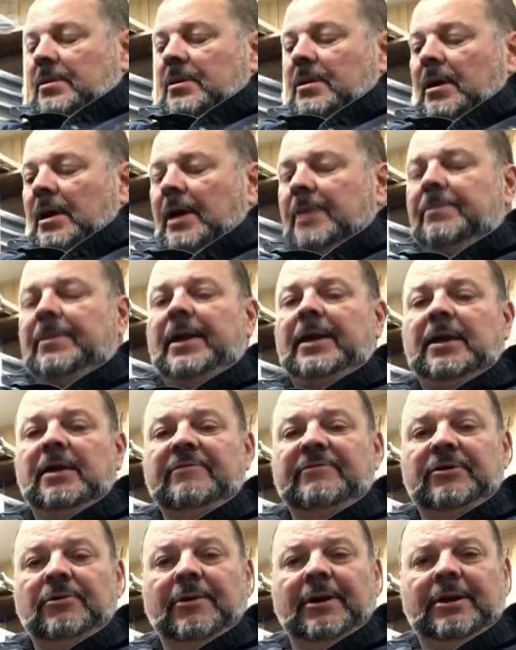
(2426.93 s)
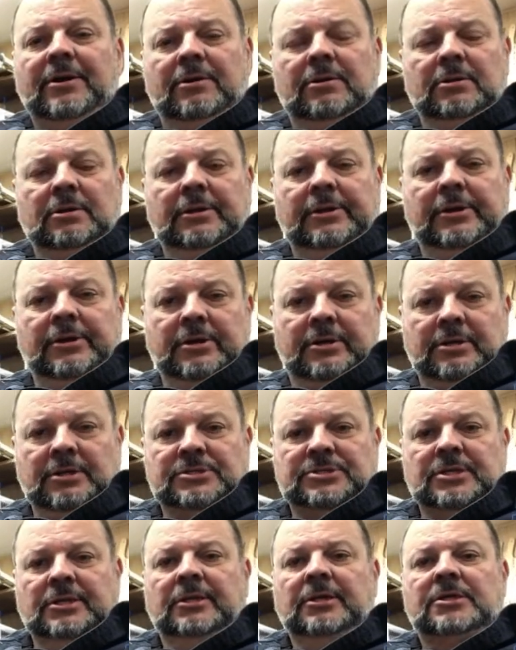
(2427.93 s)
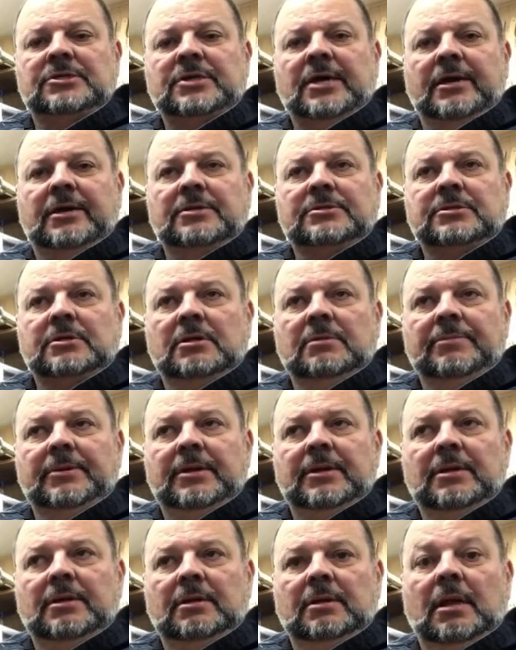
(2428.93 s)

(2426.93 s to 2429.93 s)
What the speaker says: I may give it away earlier because it looks like it's going to be a